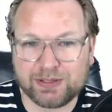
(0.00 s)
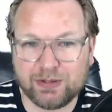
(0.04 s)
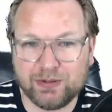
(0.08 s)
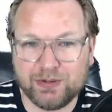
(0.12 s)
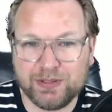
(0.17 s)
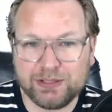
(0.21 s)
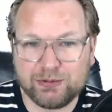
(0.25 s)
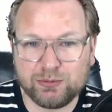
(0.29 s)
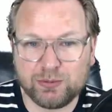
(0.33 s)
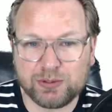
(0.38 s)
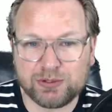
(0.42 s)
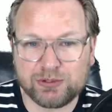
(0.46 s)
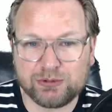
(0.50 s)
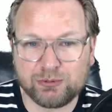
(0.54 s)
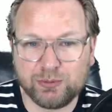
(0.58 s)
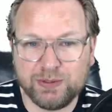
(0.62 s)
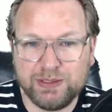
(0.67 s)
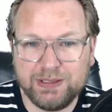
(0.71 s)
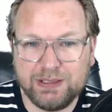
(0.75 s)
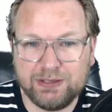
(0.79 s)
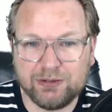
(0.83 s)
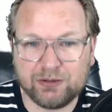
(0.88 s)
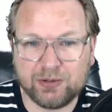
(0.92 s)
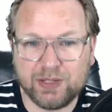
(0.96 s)
So this was
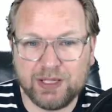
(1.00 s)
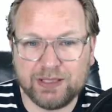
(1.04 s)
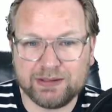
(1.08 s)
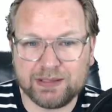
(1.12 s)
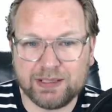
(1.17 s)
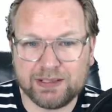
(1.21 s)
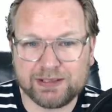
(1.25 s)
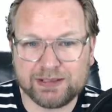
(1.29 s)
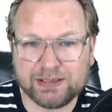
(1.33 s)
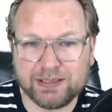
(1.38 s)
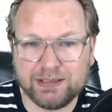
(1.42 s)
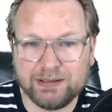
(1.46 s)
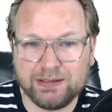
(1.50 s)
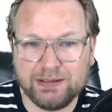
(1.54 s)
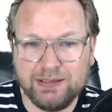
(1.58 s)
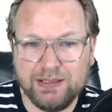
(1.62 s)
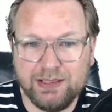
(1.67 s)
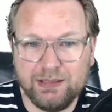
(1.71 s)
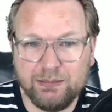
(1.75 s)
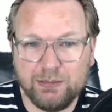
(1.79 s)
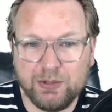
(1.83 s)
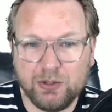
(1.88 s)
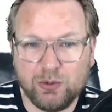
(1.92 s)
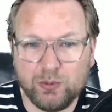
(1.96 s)
really tracked. I sent an
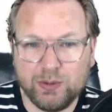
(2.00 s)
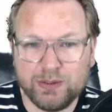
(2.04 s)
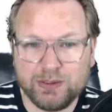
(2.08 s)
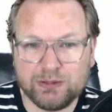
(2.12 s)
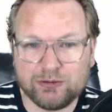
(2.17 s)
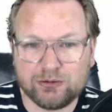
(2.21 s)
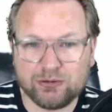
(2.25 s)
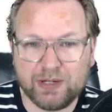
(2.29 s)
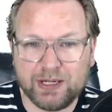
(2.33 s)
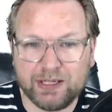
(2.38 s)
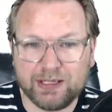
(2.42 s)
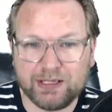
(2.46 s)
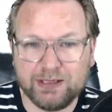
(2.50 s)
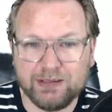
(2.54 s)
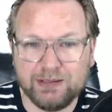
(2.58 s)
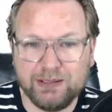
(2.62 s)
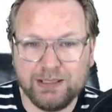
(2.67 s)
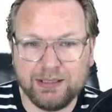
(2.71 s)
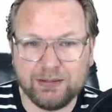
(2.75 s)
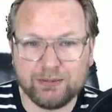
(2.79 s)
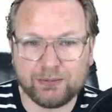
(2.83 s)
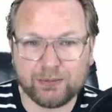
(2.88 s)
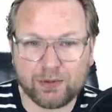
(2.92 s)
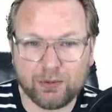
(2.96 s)
email with a tracking
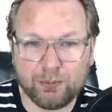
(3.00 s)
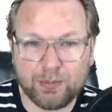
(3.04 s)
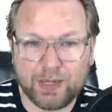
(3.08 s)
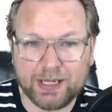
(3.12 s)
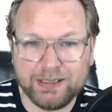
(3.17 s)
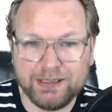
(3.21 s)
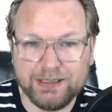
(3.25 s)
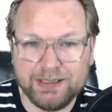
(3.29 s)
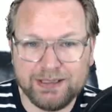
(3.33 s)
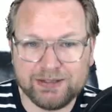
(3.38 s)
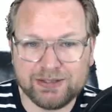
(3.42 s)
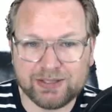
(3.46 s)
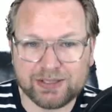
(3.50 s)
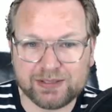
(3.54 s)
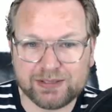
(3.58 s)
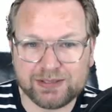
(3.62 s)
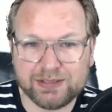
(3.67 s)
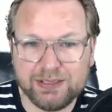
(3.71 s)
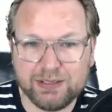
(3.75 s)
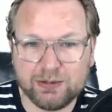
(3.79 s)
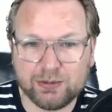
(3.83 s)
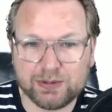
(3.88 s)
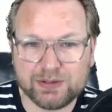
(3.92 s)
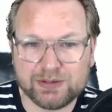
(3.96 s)
link from my lead gen
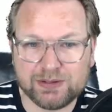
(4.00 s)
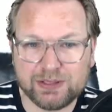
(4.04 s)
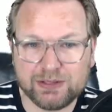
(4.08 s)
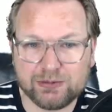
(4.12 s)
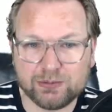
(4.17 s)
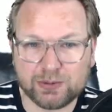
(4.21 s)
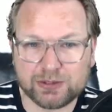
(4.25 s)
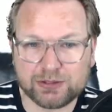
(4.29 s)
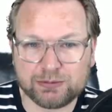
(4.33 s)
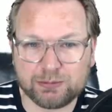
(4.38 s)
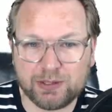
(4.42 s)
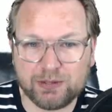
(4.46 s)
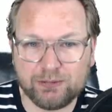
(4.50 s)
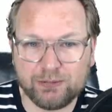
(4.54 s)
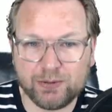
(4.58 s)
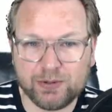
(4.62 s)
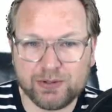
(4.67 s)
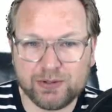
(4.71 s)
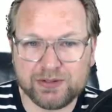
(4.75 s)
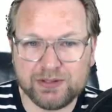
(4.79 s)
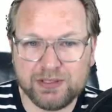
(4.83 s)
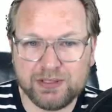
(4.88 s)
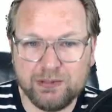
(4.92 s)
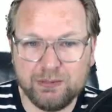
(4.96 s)
secrets. This was my
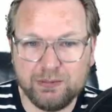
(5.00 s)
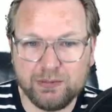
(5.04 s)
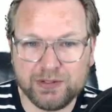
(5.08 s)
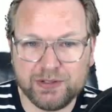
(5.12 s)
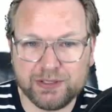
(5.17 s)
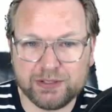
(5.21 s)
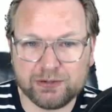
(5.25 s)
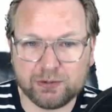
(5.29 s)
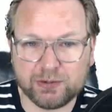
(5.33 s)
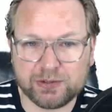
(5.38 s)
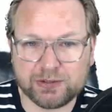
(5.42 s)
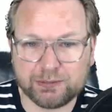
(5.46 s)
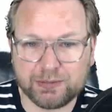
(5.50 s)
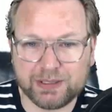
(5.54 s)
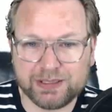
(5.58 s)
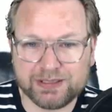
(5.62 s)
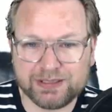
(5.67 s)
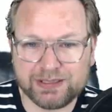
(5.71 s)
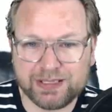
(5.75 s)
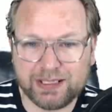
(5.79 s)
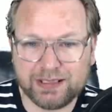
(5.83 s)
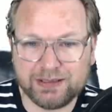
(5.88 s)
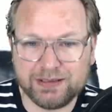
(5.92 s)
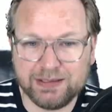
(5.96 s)
first email. This was my
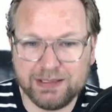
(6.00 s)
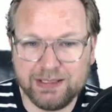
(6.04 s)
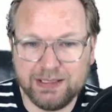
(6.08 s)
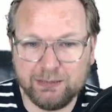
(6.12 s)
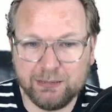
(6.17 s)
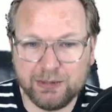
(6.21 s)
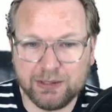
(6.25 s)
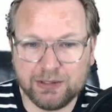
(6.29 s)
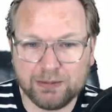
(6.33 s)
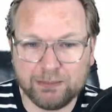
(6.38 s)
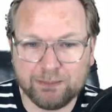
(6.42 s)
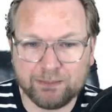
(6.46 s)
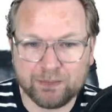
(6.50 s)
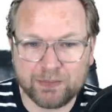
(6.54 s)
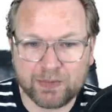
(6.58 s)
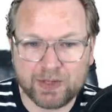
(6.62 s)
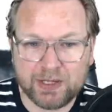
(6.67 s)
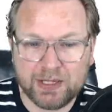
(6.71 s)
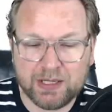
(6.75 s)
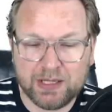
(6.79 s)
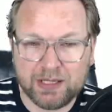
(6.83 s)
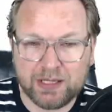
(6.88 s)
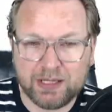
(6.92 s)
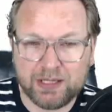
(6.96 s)
second email.
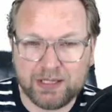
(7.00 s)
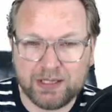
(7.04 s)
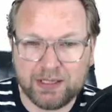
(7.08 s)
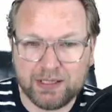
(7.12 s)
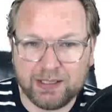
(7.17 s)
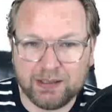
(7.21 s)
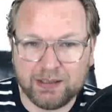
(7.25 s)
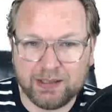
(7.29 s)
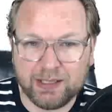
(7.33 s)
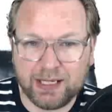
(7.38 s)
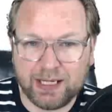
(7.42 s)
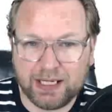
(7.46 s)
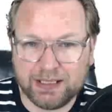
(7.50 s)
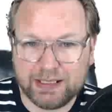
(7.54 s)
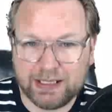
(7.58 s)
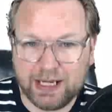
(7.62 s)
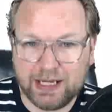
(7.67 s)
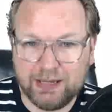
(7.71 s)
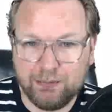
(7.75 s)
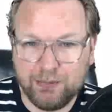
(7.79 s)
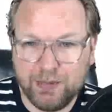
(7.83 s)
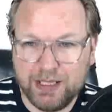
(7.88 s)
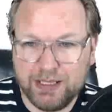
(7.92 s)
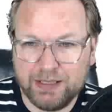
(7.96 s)
And
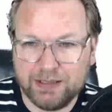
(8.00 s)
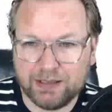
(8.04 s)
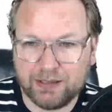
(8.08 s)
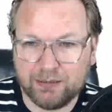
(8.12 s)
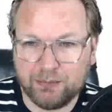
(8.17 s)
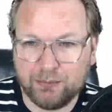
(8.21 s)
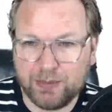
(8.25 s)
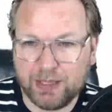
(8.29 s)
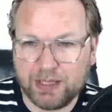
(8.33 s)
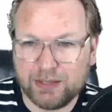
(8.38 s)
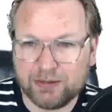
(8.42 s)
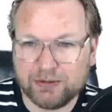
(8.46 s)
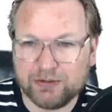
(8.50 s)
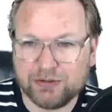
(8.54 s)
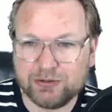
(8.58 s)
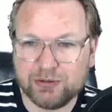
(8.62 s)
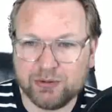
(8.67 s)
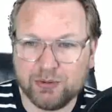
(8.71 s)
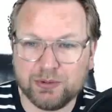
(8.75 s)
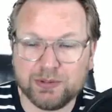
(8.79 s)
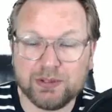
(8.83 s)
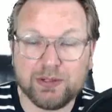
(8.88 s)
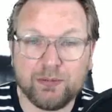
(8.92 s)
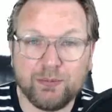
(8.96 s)
I made about
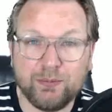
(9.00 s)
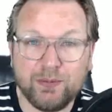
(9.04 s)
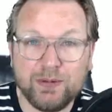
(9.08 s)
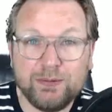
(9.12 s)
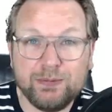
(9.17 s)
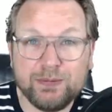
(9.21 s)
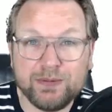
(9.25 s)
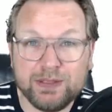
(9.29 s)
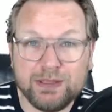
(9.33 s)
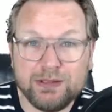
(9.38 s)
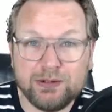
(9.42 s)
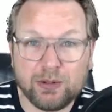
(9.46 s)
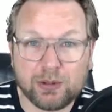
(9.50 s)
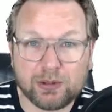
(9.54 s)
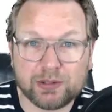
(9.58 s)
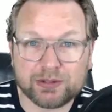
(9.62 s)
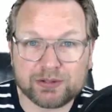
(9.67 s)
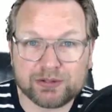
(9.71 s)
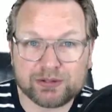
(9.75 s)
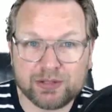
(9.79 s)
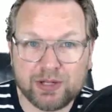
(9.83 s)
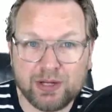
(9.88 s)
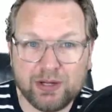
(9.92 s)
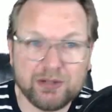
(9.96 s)

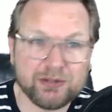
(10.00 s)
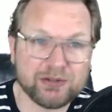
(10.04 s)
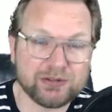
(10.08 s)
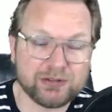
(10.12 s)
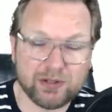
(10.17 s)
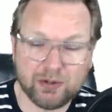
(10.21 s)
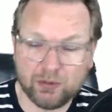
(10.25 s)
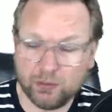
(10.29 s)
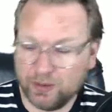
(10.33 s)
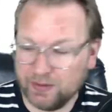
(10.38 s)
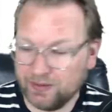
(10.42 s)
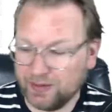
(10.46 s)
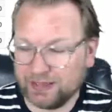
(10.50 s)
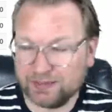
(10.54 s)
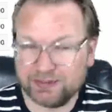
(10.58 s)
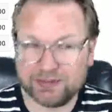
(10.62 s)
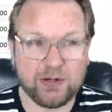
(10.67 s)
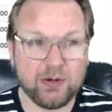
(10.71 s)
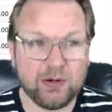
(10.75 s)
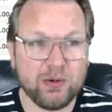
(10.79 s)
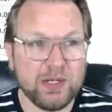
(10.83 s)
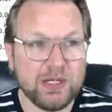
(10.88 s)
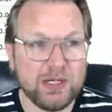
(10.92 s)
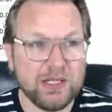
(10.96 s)
$250 also with that.
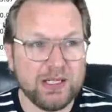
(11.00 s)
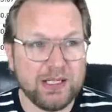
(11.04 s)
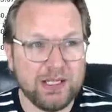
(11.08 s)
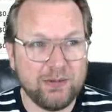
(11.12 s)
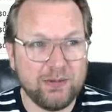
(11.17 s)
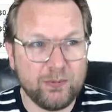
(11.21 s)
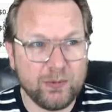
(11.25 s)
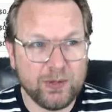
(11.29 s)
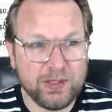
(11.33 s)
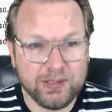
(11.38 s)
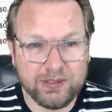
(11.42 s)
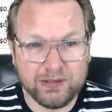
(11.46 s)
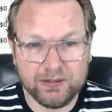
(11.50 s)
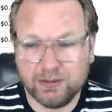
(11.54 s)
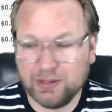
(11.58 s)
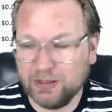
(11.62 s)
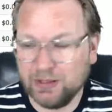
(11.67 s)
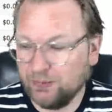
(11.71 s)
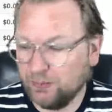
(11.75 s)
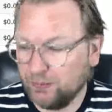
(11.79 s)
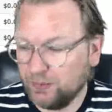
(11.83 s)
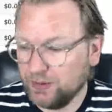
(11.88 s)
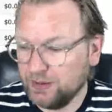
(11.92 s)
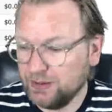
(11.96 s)
So if
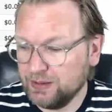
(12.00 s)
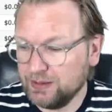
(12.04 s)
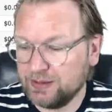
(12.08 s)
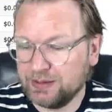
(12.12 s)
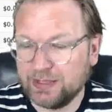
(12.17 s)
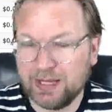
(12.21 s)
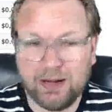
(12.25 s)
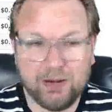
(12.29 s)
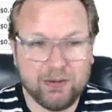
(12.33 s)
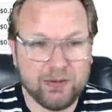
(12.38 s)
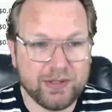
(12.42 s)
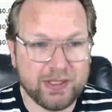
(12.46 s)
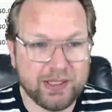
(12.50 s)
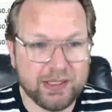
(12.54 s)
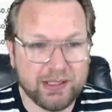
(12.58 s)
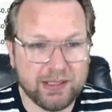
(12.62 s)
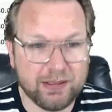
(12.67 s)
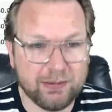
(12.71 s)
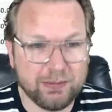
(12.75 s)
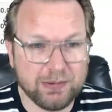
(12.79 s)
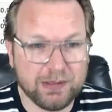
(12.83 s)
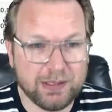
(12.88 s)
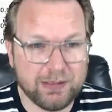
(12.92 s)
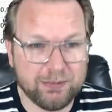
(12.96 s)
we count that
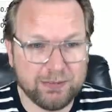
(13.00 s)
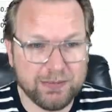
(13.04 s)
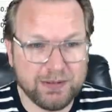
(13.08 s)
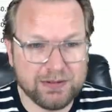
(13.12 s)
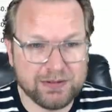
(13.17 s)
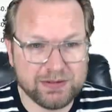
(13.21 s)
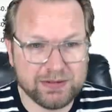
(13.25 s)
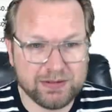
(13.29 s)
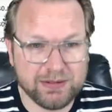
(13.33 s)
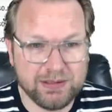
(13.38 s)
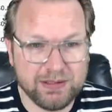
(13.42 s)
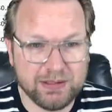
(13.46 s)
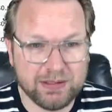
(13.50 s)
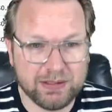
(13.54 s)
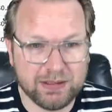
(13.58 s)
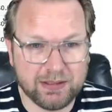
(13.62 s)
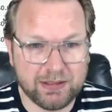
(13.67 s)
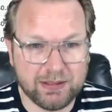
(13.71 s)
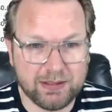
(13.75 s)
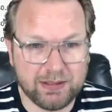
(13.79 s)
up, let me see.